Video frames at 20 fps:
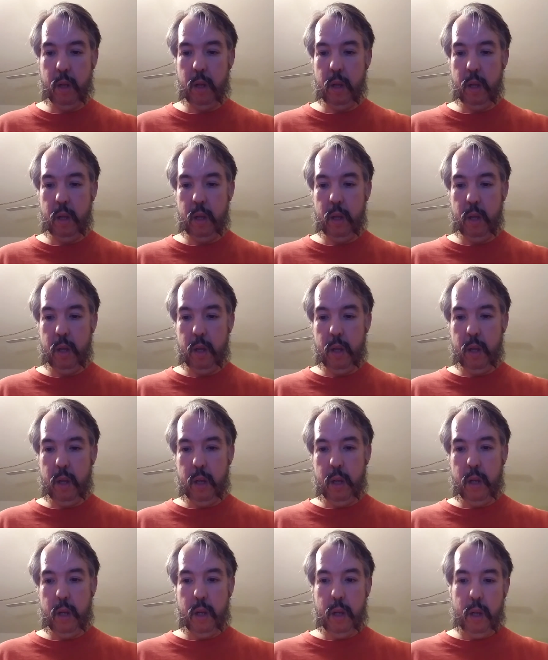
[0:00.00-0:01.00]

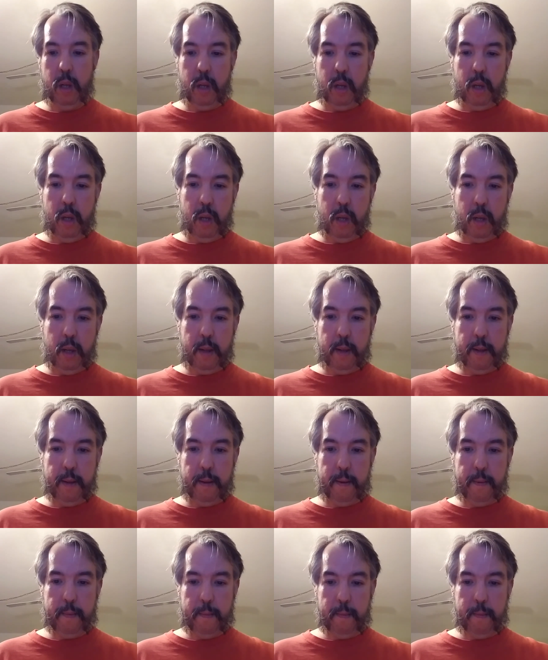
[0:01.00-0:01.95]
(silence)